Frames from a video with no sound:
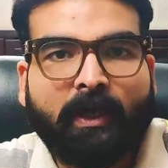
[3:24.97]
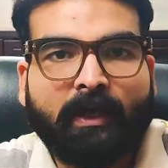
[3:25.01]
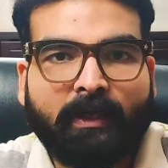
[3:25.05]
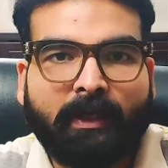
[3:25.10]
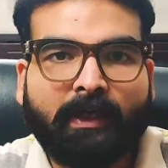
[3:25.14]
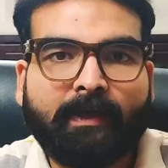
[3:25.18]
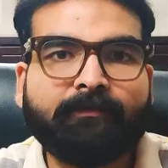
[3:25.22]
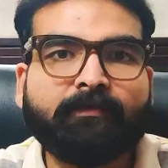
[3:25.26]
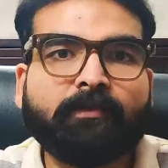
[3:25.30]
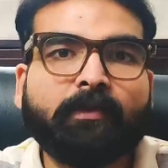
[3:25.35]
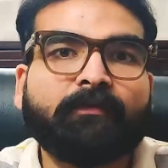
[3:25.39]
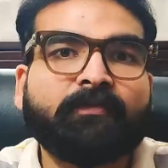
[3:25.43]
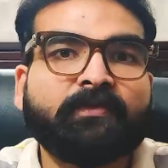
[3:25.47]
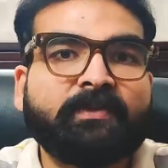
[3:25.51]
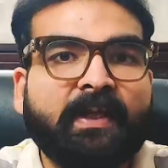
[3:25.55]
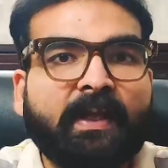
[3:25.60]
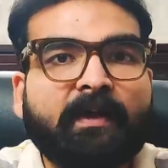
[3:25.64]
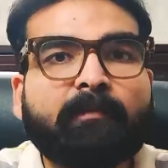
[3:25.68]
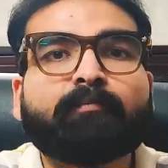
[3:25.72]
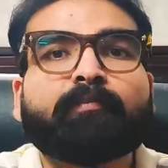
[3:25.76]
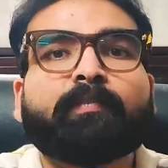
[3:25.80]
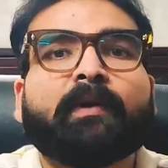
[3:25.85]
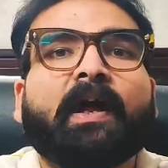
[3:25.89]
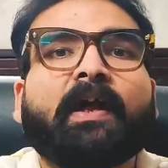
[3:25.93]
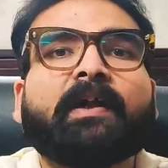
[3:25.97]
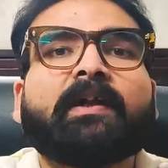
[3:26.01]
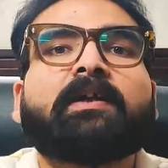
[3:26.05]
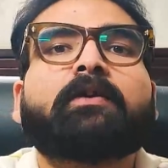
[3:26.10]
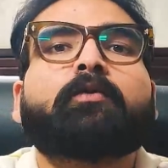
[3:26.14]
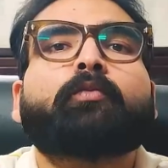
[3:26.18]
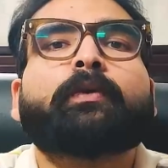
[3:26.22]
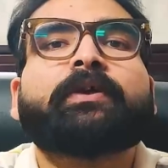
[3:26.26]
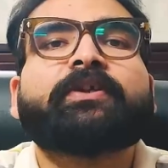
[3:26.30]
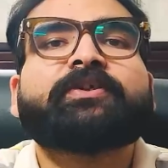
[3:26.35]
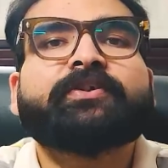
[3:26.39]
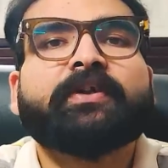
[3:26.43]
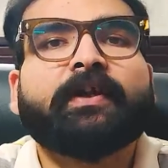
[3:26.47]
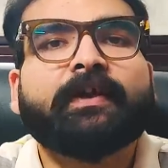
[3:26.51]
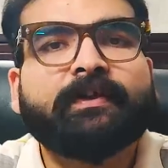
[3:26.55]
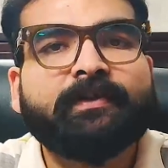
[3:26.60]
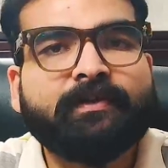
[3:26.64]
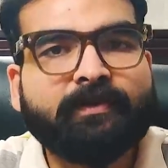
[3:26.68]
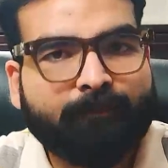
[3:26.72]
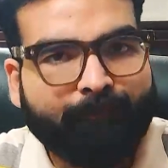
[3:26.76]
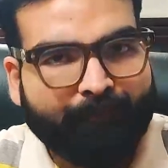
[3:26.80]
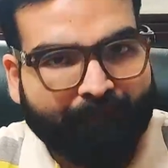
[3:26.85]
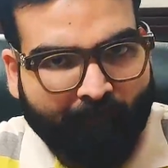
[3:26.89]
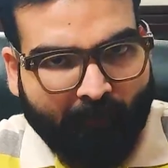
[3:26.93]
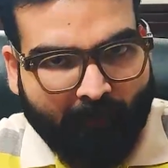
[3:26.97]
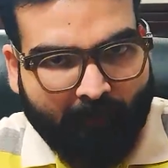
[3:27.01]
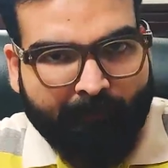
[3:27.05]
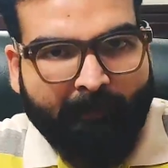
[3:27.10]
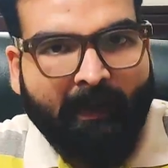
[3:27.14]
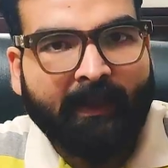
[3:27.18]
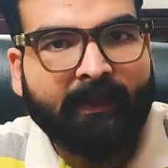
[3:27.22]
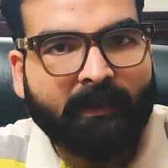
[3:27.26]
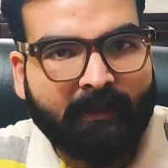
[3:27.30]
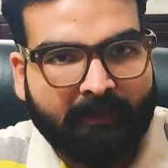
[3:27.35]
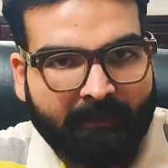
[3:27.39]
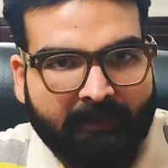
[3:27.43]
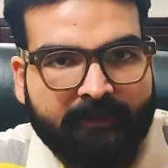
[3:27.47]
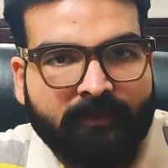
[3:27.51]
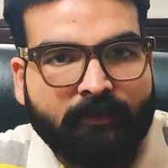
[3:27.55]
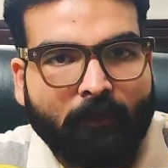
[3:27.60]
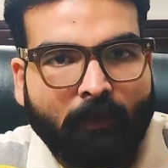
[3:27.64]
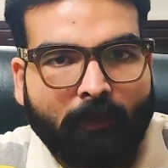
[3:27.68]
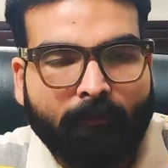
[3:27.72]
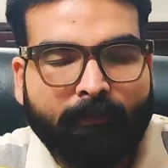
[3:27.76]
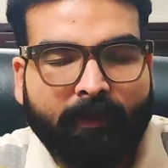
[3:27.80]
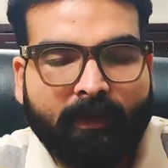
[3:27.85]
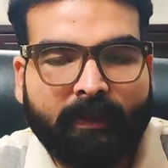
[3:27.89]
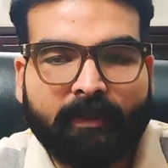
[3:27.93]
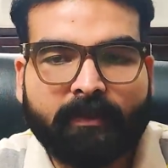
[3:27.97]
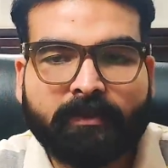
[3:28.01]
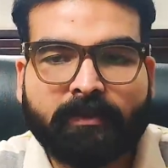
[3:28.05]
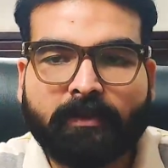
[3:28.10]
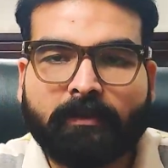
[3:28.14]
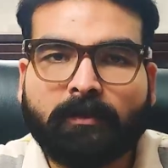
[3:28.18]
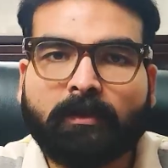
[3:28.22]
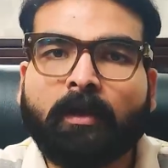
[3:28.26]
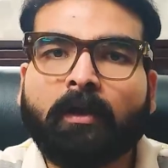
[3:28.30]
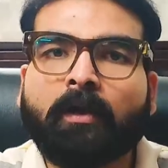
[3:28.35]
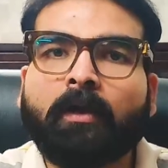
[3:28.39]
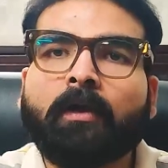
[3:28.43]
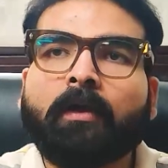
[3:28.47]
arrives of same planet which is making this combination,